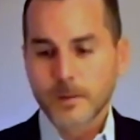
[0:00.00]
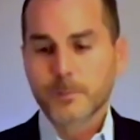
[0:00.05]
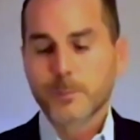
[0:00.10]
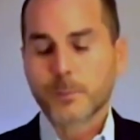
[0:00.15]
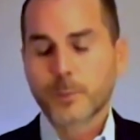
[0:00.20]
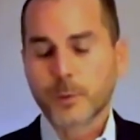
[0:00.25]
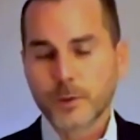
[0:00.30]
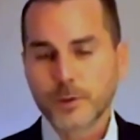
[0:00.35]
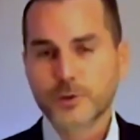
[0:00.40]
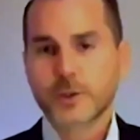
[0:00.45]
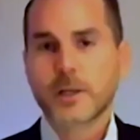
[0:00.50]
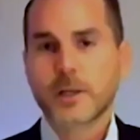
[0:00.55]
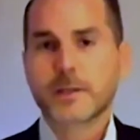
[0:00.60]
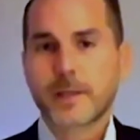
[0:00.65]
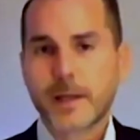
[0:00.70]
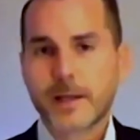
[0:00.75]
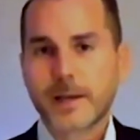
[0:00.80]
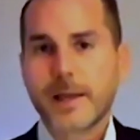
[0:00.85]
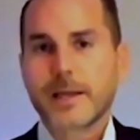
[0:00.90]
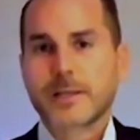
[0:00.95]
Appreciate
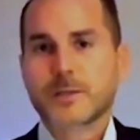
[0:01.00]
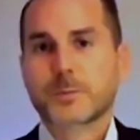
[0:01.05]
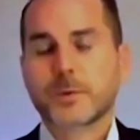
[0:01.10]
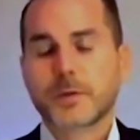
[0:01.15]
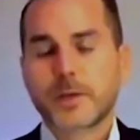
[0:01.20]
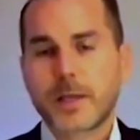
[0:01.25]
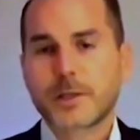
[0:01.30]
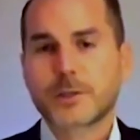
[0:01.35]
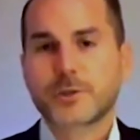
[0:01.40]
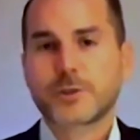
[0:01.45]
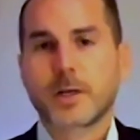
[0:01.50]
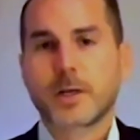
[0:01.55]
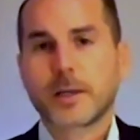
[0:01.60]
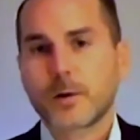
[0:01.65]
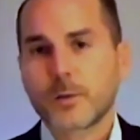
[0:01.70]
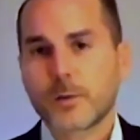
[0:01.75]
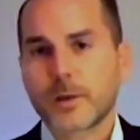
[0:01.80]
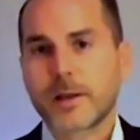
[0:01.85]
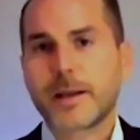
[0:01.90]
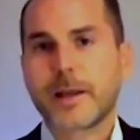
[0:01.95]
that explanation. I
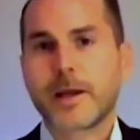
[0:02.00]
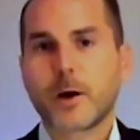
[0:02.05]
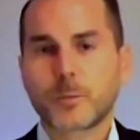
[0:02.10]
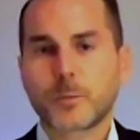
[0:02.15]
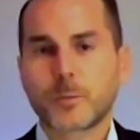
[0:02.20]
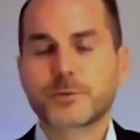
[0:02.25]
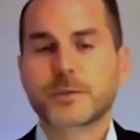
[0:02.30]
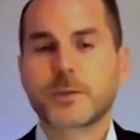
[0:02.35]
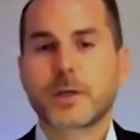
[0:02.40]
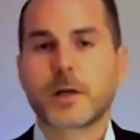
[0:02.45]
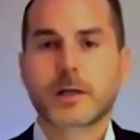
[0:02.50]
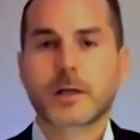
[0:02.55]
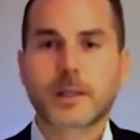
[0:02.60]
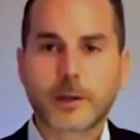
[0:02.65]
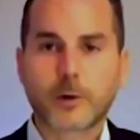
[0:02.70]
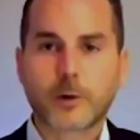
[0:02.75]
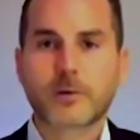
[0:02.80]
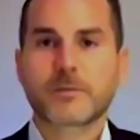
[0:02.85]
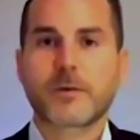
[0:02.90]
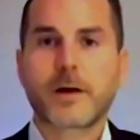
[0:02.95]
know that helps
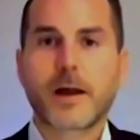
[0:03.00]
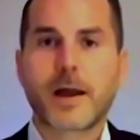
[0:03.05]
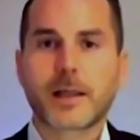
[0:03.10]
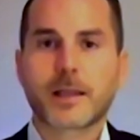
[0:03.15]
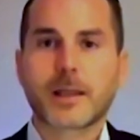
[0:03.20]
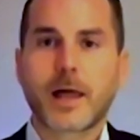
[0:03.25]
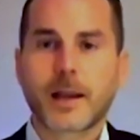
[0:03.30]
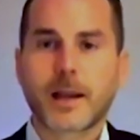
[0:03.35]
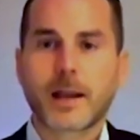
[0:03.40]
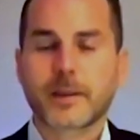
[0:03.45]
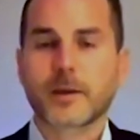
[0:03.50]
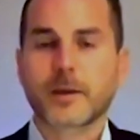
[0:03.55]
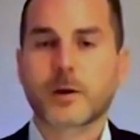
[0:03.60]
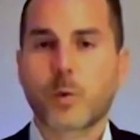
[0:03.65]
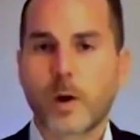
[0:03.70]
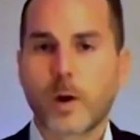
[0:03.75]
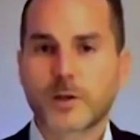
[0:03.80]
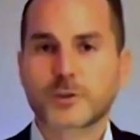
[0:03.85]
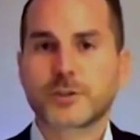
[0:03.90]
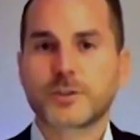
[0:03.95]
clarify a lot of the
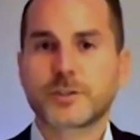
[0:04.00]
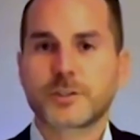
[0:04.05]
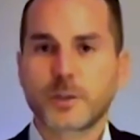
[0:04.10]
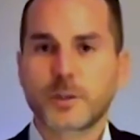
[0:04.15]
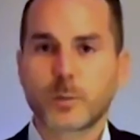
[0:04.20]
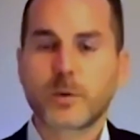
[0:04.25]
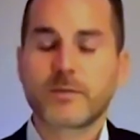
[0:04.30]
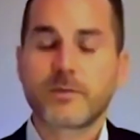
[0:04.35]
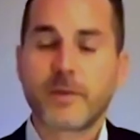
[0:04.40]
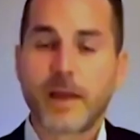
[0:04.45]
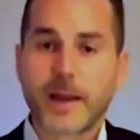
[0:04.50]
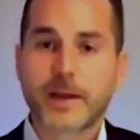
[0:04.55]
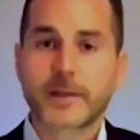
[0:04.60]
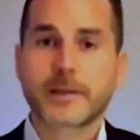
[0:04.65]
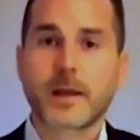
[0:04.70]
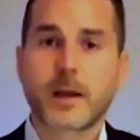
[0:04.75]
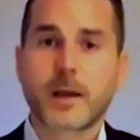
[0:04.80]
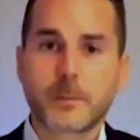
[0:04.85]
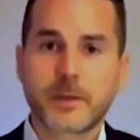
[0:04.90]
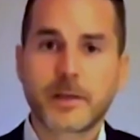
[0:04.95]
questions that we've had
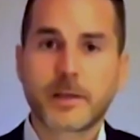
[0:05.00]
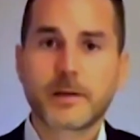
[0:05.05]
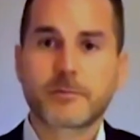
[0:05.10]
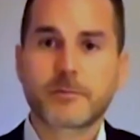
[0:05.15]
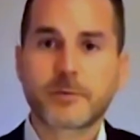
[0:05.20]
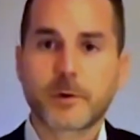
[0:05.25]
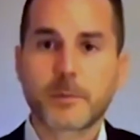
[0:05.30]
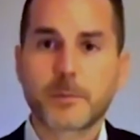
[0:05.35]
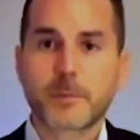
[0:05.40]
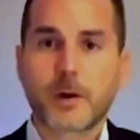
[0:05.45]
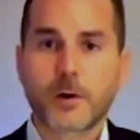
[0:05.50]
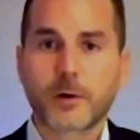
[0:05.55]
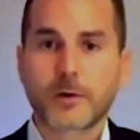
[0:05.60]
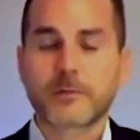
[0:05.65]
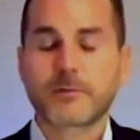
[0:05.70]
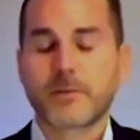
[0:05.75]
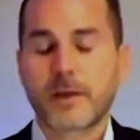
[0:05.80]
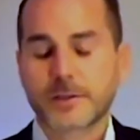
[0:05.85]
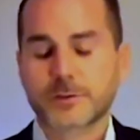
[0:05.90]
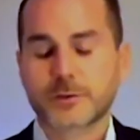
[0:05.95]
coming in from our
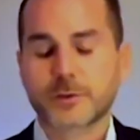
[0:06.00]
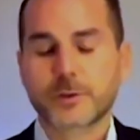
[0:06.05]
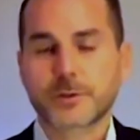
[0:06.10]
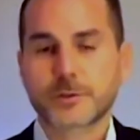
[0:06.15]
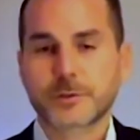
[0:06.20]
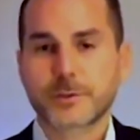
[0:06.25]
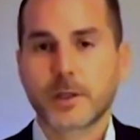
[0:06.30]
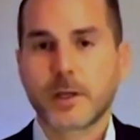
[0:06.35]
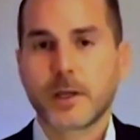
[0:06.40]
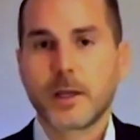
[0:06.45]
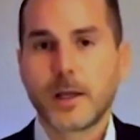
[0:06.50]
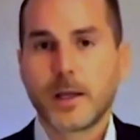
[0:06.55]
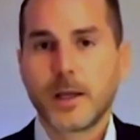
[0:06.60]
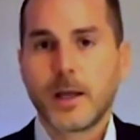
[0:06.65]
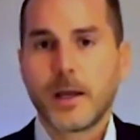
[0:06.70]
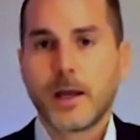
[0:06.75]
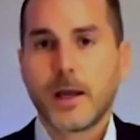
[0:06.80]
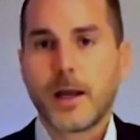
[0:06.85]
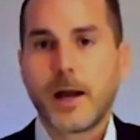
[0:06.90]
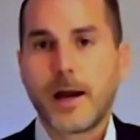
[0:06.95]
investors
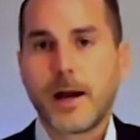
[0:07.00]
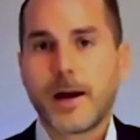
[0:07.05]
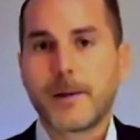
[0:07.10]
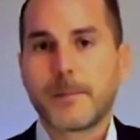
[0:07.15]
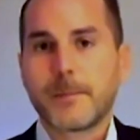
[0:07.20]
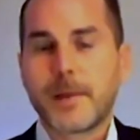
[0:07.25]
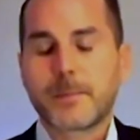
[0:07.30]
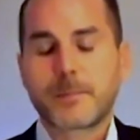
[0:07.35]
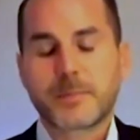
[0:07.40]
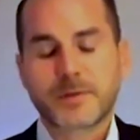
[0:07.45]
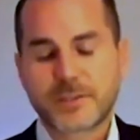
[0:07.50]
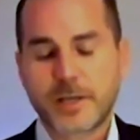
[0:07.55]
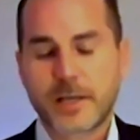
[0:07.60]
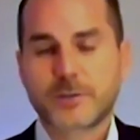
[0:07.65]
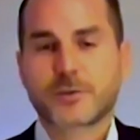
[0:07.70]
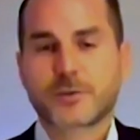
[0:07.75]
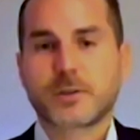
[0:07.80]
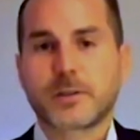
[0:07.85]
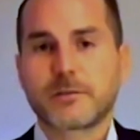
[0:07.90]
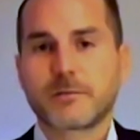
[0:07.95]
and
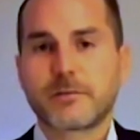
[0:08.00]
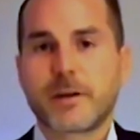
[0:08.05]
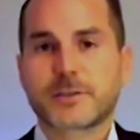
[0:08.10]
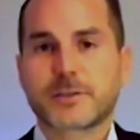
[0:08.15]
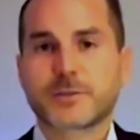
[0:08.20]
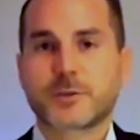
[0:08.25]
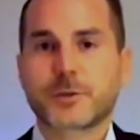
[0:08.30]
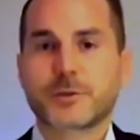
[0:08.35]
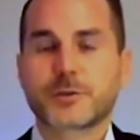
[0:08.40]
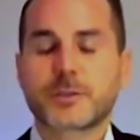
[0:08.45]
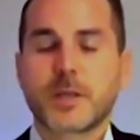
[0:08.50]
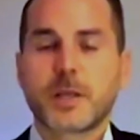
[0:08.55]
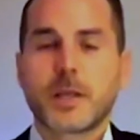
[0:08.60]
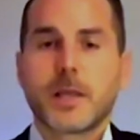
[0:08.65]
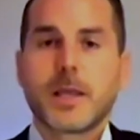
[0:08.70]
potential investors.